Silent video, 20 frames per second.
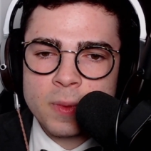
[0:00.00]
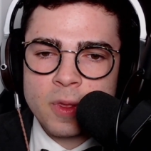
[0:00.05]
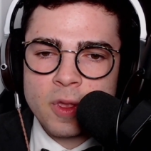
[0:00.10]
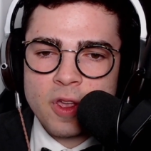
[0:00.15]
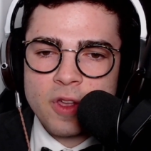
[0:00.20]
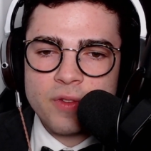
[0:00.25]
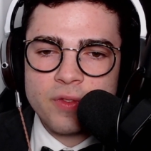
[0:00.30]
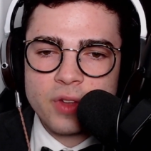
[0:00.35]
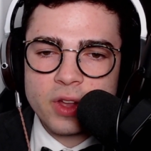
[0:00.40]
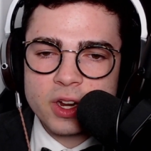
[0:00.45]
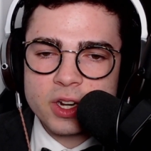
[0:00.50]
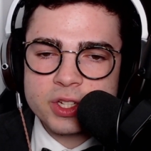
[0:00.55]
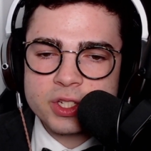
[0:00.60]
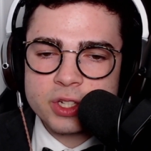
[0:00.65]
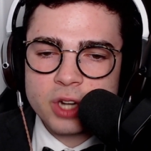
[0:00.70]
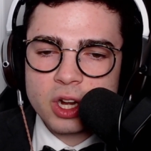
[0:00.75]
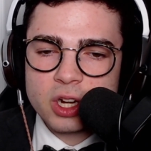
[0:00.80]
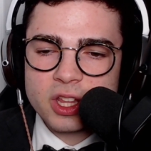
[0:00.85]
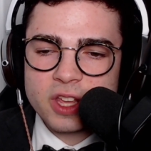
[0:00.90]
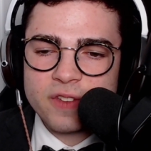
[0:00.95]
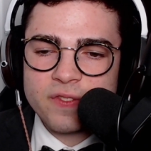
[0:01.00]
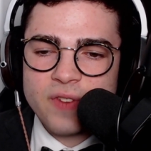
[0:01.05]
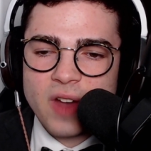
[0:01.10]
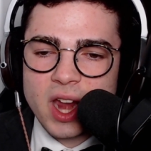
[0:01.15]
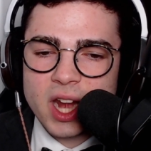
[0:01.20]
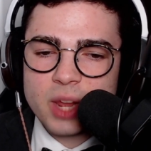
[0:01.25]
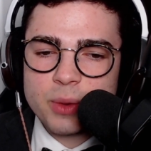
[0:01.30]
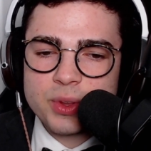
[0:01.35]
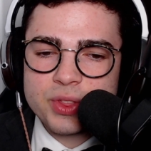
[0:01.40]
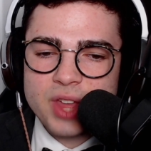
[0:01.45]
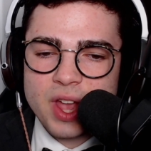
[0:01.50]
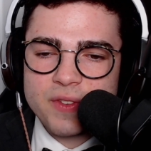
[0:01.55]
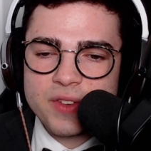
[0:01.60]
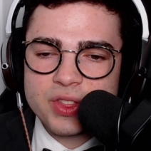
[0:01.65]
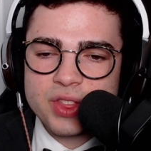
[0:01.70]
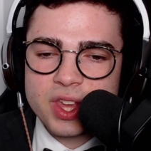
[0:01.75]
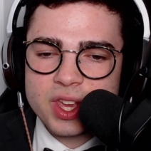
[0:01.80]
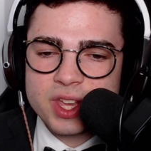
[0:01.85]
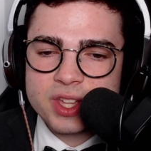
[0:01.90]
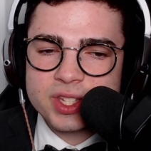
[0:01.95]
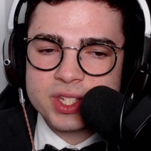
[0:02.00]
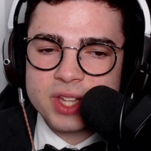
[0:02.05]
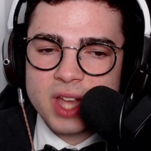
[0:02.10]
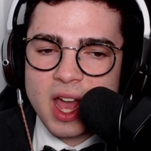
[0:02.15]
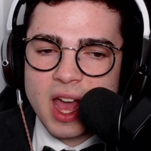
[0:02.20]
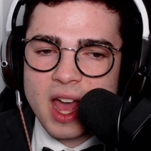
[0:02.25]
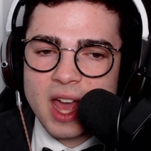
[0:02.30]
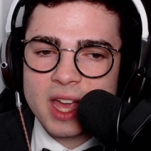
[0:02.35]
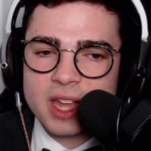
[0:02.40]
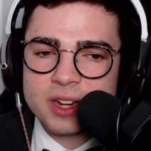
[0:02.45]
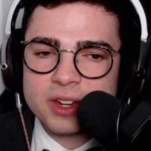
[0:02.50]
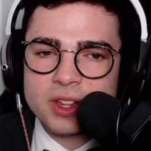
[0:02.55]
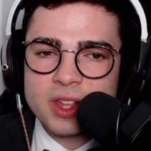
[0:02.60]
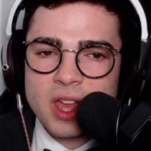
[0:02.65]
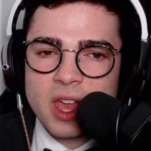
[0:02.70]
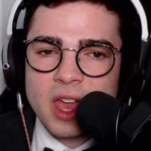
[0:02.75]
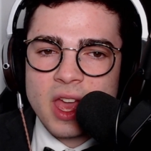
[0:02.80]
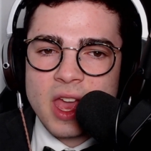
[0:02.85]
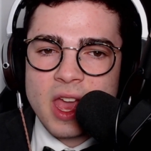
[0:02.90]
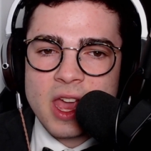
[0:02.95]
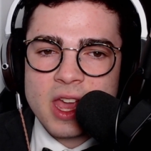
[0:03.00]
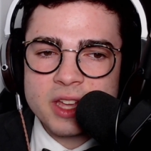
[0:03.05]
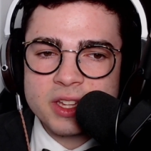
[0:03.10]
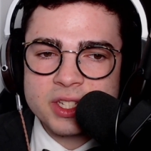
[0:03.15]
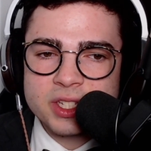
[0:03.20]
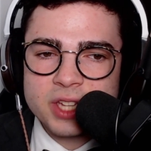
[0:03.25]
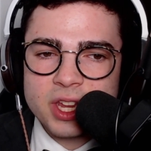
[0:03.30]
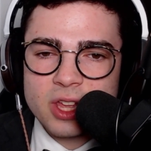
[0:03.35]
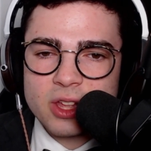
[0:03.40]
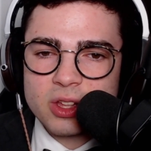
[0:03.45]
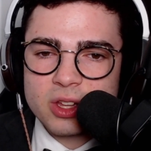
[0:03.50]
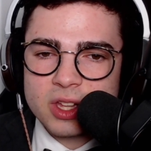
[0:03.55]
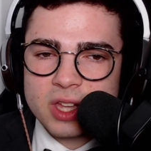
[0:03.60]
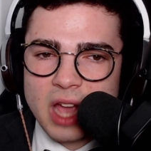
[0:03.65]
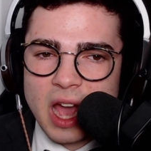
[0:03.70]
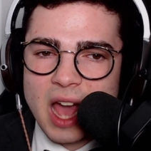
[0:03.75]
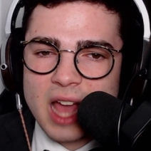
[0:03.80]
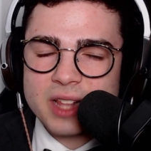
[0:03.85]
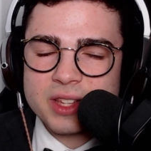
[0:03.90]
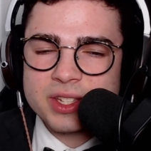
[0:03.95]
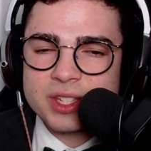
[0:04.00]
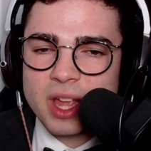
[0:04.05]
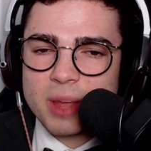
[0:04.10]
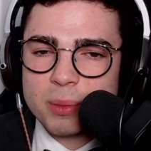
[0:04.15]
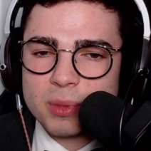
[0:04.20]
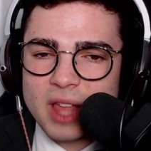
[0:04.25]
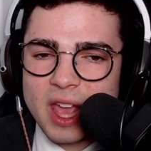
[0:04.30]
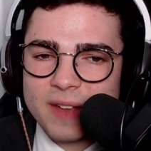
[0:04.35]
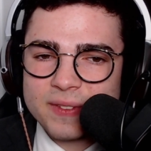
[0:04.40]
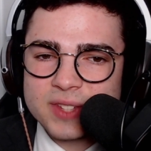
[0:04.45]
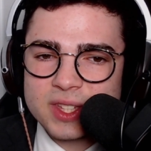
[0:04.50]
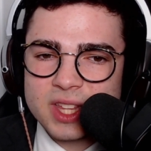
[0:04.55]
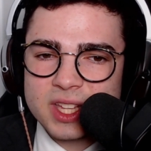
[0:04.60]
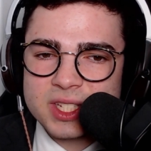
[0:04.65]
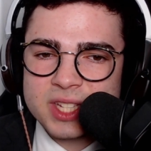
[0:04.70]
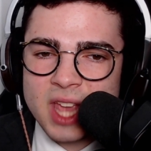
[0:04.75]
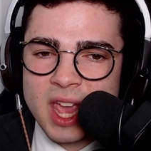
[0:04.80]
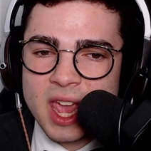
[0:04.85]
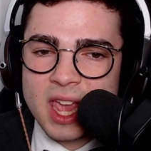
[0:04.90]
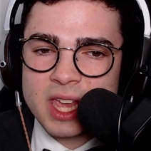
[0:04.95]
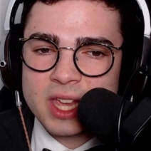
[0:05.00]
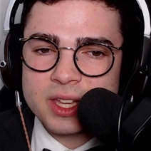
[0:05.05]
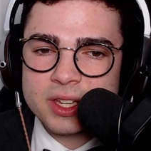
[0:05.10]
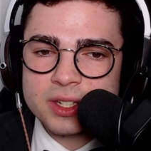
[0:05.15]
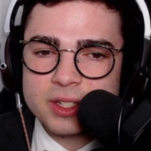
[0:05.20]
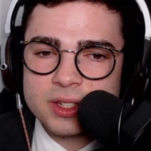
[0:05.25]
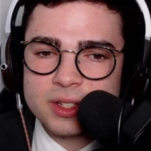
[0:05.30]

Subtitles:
Flair is certainly fighting with everything he's got. He's still got some left in the tank.